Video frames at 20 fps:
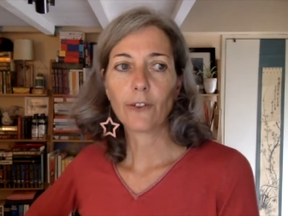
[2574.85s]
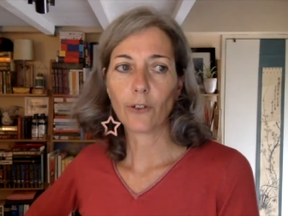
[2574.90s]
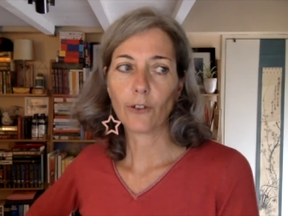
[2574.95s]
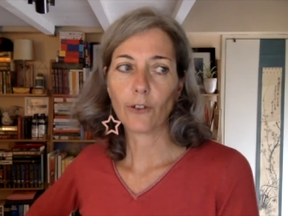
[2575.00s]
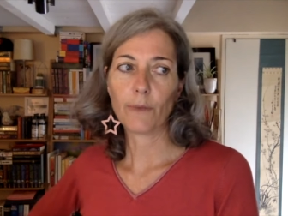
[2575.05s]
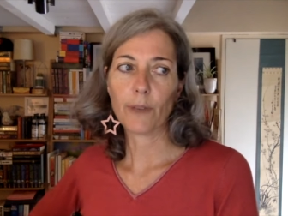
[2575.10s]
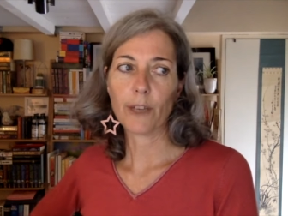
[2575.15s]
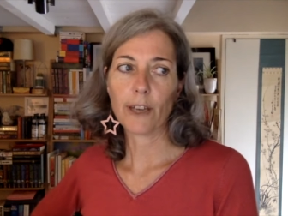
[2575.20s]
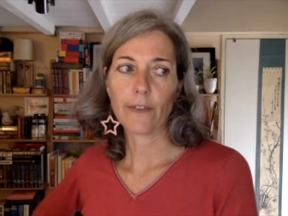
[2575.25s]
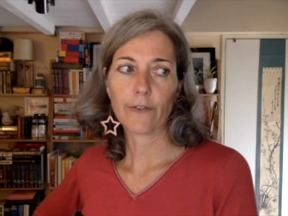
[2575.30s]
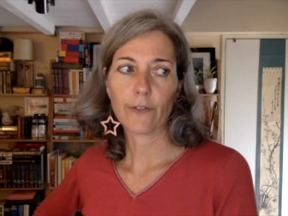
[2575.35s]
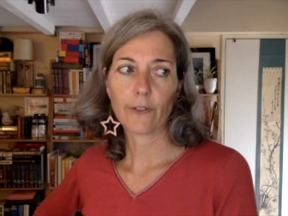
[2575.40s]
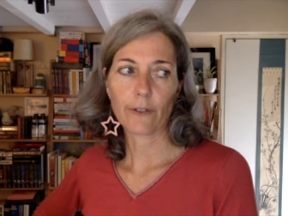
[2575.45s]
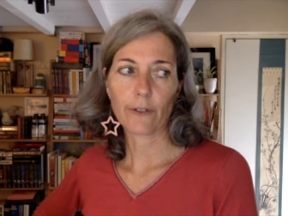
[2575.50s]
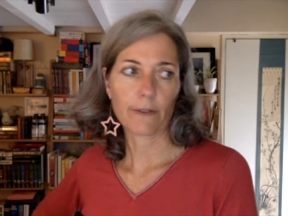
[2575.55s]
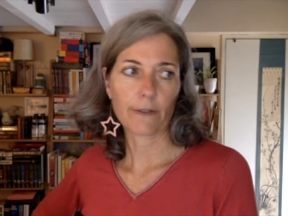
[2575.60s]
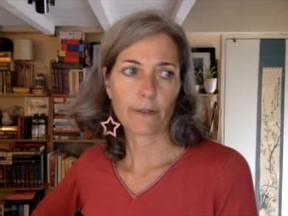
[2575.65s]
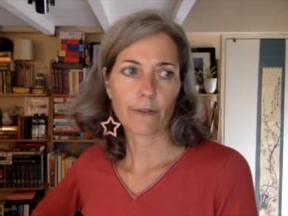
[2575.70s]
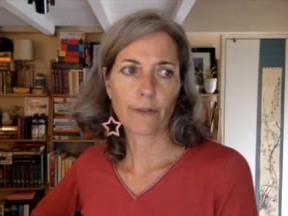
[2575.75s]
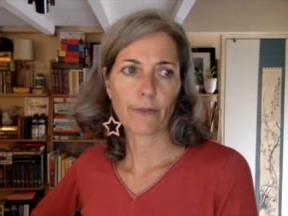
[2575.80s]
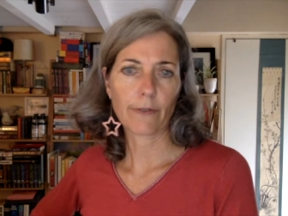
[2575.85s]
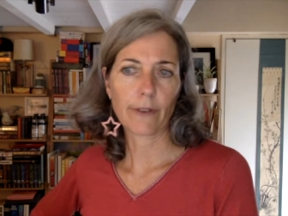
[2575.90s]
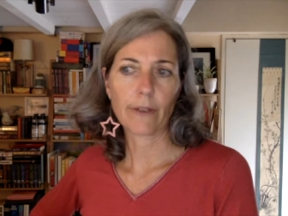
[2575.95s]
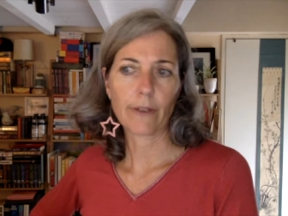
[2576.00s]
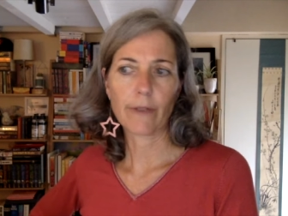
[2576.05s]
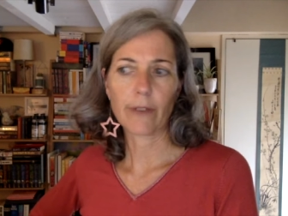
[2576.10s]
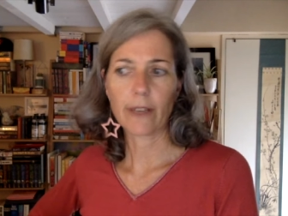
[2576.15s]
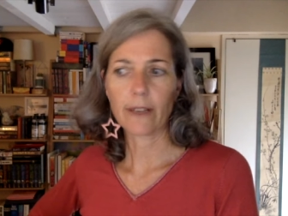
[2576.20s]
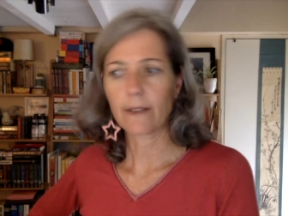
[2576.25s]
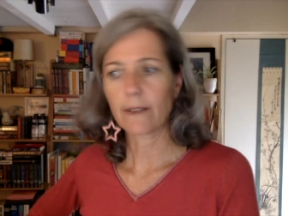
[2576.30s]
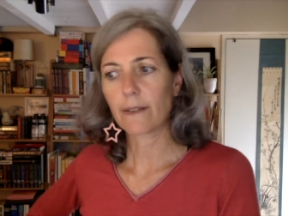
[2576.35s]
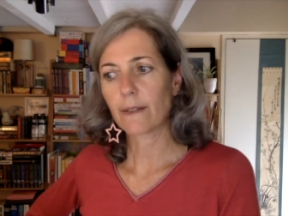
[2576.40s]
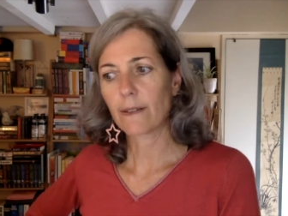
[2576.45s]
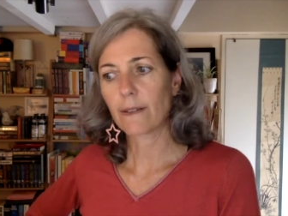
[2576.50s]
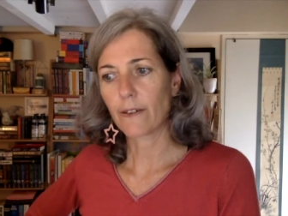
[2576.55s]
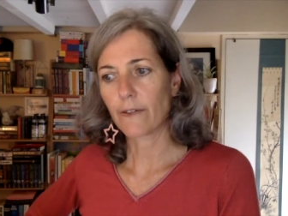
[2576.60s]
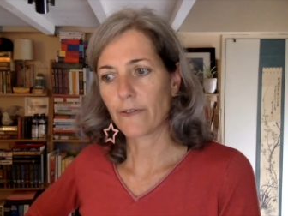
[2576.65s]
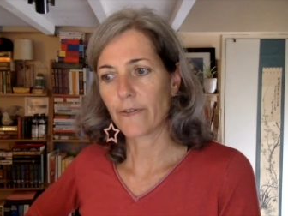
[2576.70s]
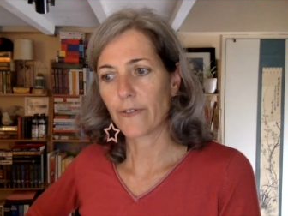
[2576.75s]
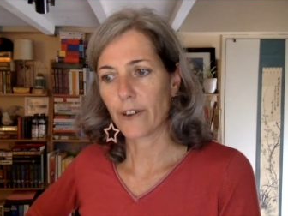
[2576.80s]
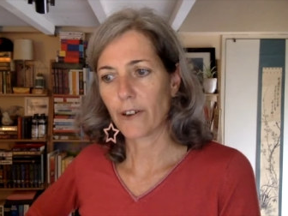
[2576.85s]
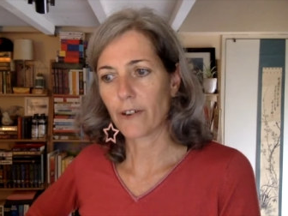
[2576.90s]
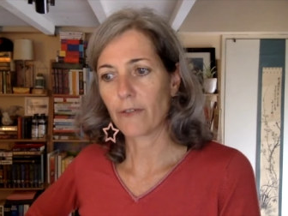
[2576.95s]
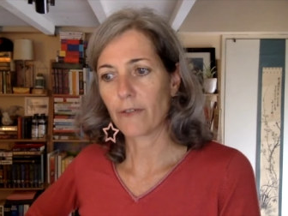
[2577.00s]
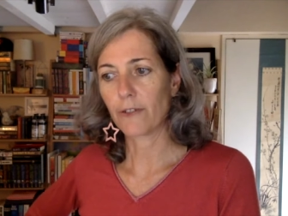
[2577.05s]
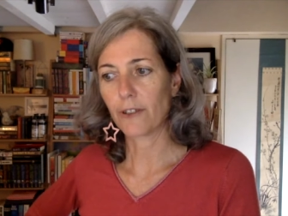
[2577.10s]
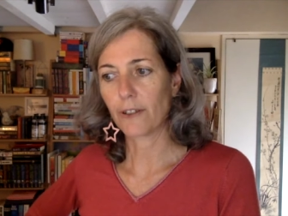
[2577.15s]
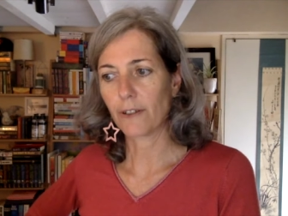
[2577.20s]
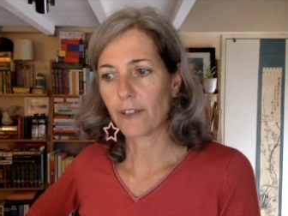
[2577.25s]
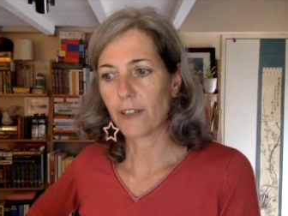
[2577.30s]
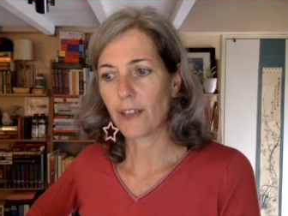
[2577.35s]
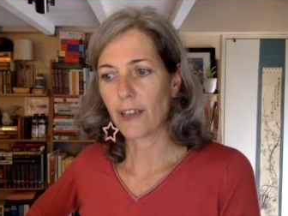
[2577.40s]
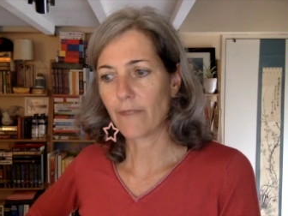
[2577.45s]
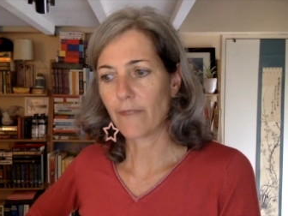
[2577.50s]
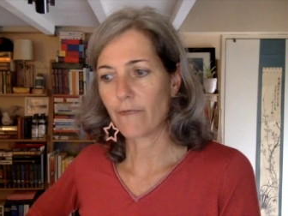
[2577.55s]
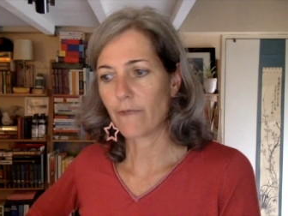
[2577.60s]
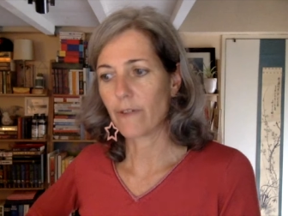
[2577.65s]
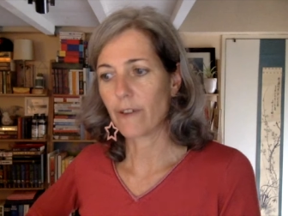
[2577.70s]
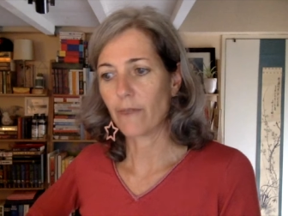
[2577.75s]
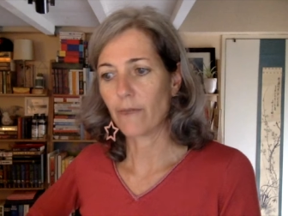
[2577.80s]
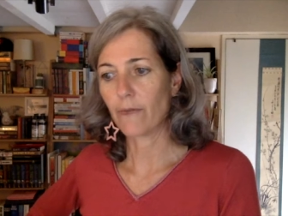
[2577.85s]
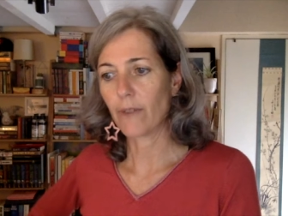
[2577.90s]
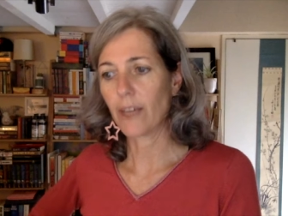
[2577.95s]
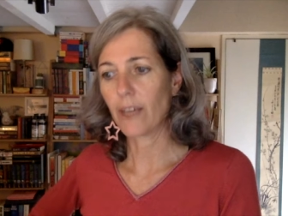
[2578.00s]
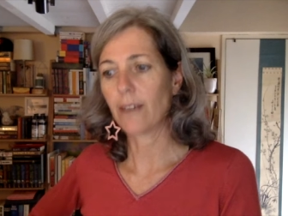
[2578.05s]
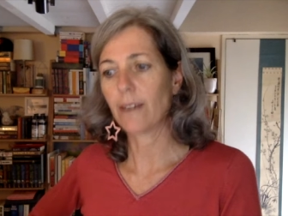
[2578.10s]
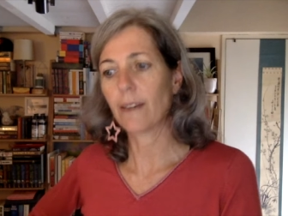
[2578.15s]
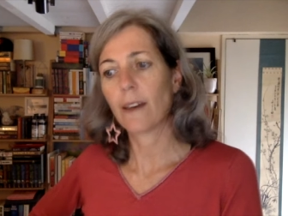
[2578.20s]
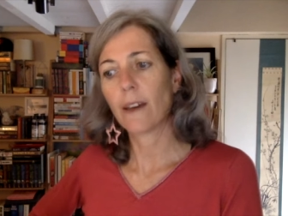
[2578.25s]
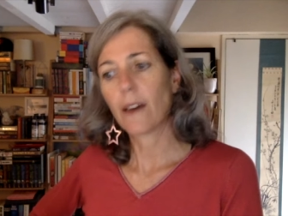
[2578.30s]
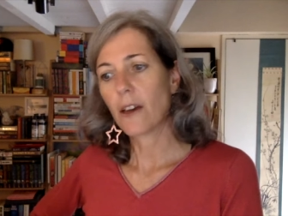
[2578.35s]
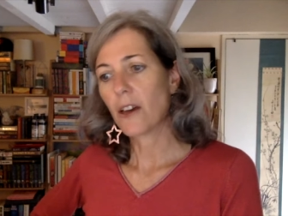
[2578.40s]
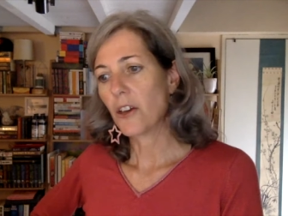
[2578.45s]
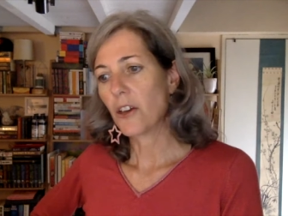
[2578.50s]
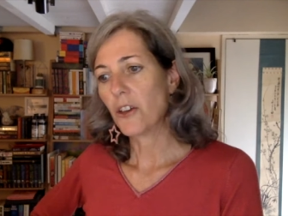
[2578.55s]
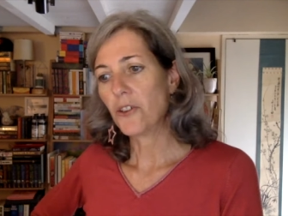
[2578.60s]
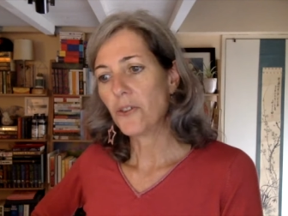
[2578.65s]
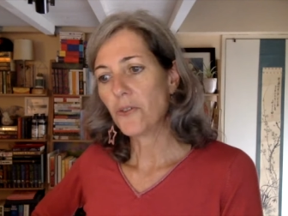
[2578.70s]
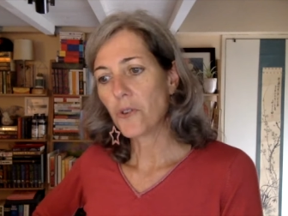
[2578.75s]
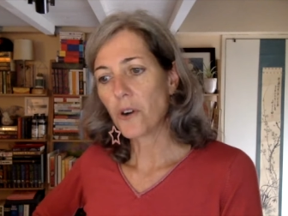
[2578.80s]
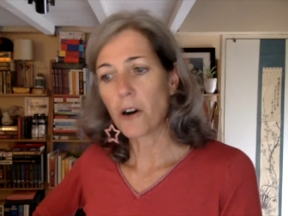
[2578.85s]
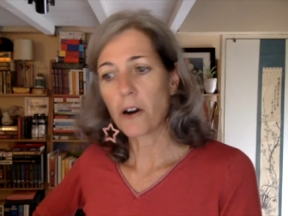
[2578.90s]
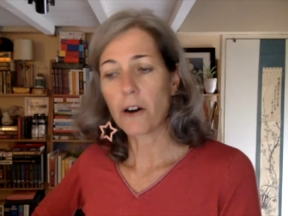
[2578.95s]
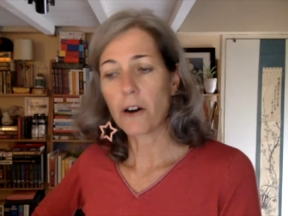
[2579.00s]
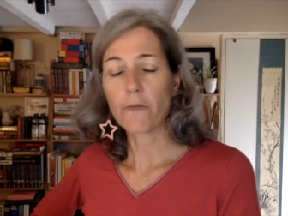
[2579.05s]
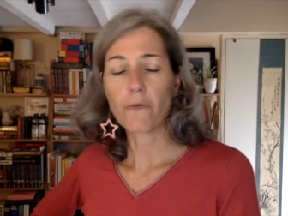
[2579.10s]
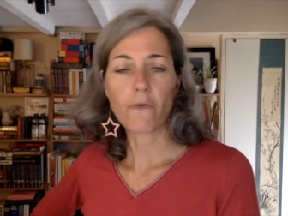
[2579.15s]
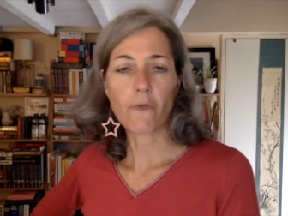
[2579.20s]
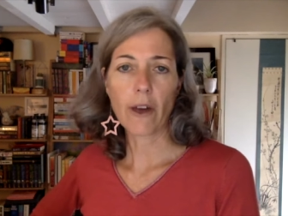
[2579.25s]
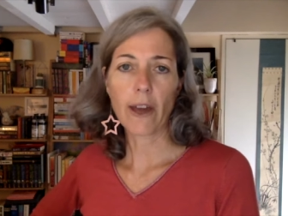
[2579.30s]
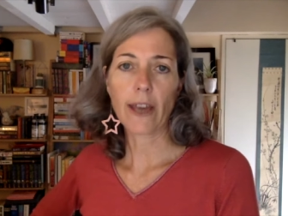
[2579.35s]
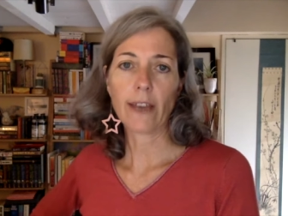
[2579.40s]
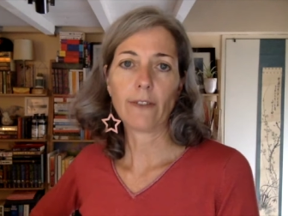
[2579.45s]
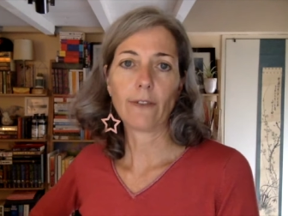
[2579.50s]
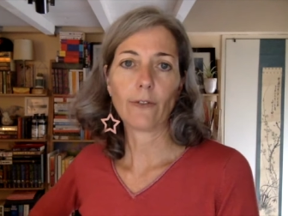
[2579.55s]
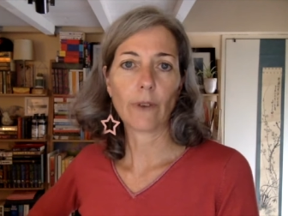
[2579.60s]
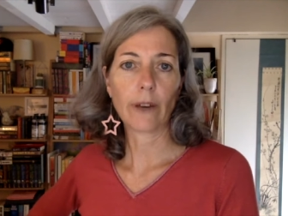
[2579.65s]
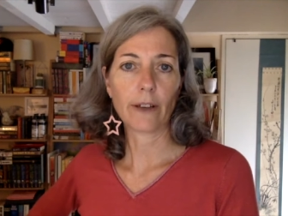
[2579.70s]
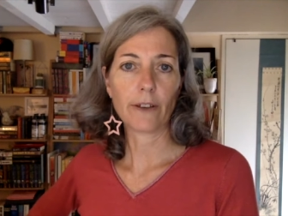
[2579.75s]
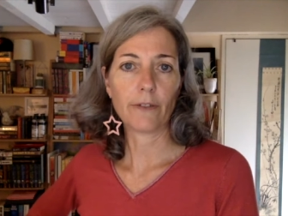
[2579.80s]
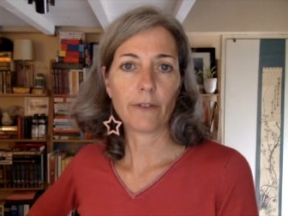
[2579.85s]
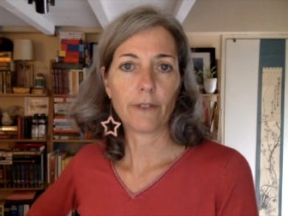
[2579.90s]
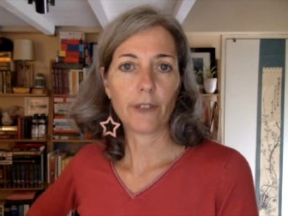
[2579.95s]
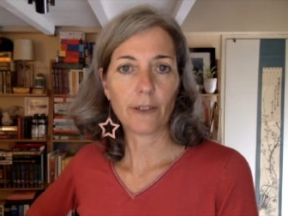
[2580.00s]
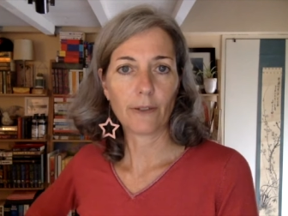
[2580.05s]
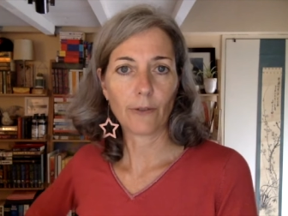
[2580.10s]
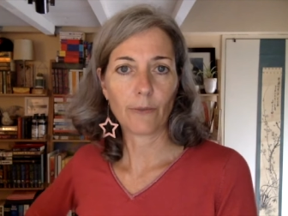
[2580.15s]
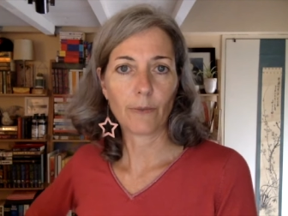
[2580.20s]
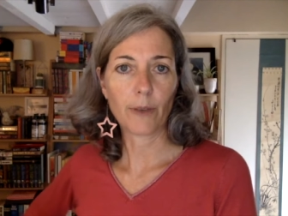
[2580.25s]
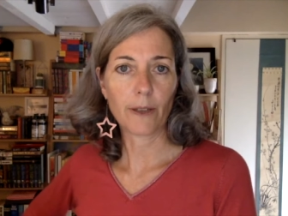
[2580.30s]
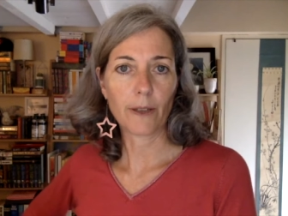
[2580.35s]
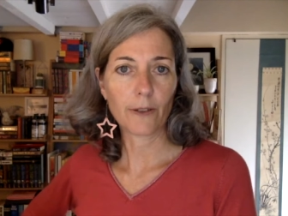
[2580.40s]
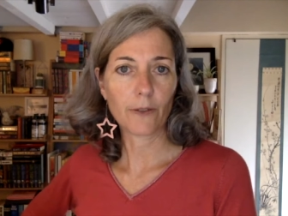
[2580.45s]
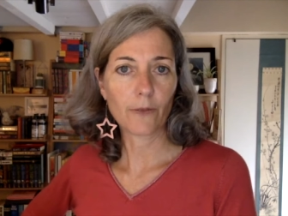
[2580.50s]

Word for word: told me after three weeks of consulting every week you are right where you need to be.